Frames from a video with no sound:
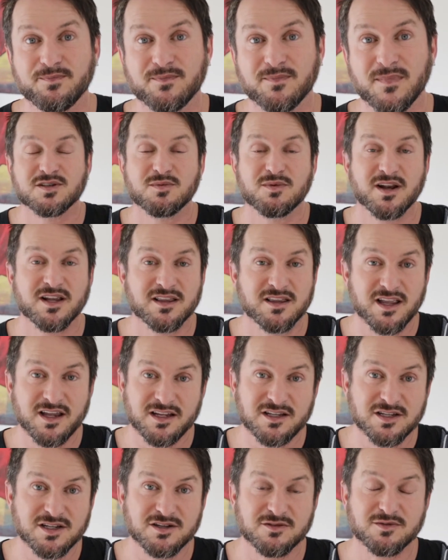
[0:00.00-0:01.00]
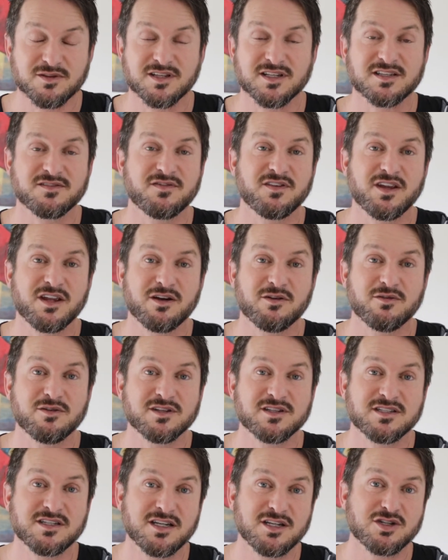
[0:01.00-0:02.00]
So what I'd like to do in this video
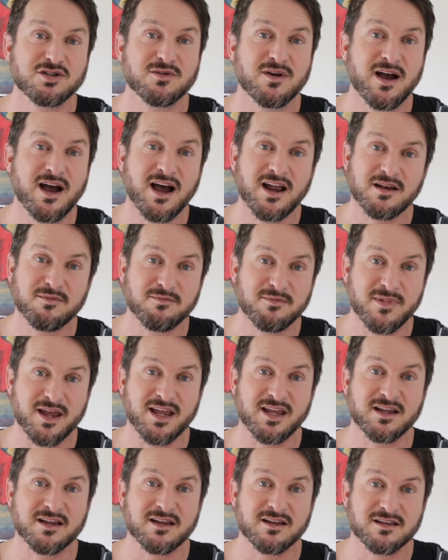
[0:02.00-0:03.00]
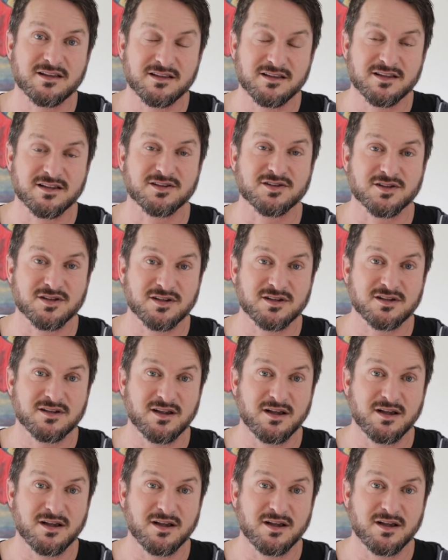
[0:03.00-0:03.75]
is teach you how to make this